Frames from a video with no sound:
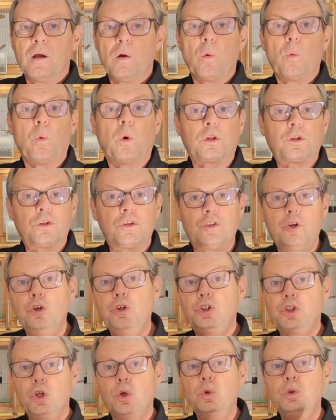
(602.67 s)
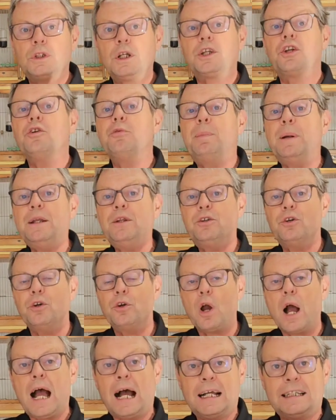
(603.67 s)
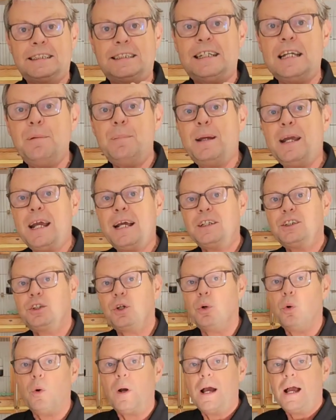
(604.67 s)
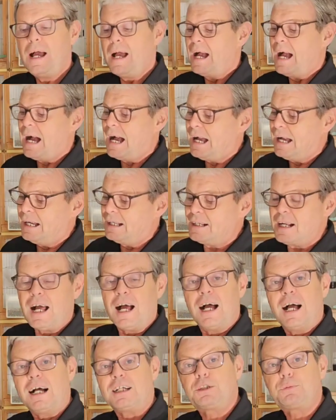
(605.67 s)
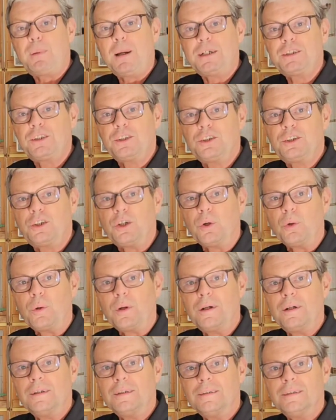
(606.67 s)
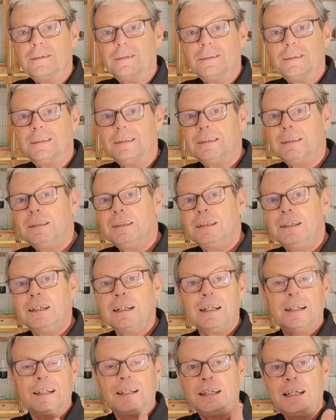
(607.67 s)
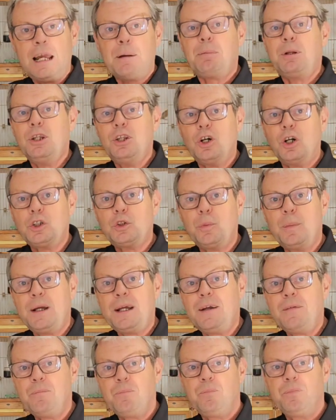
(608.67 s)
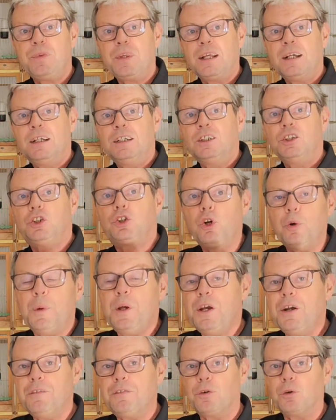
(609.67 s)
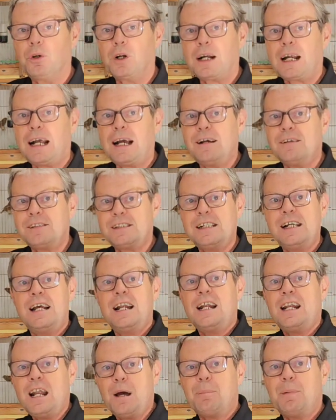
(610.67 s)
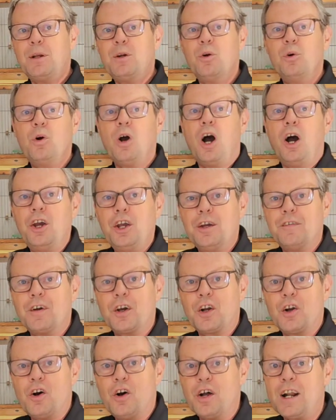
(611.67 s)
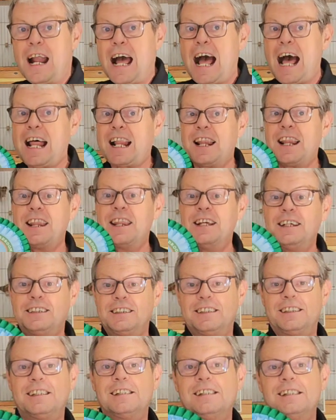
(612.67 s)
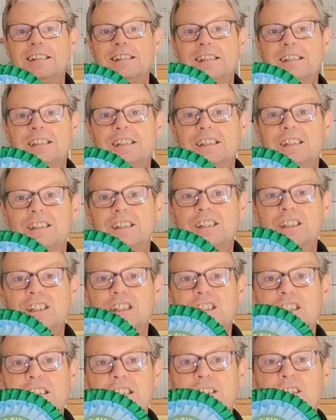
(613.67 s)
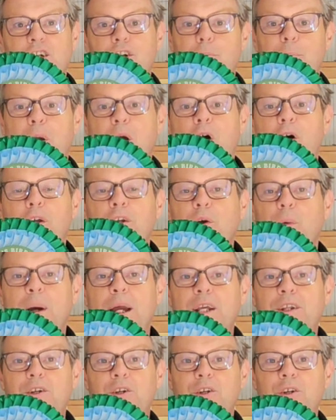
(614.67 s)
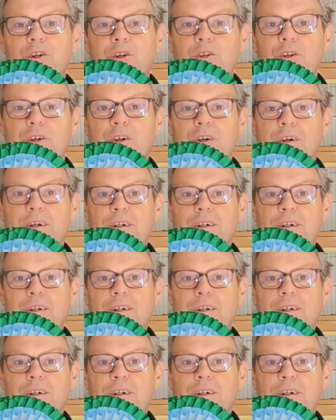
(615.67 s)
what 2 shows that you've been to, a CBS show and a specialist show. Keep in touch with me, show me your photographs, let me know how you've got on, and this could be on the way to you.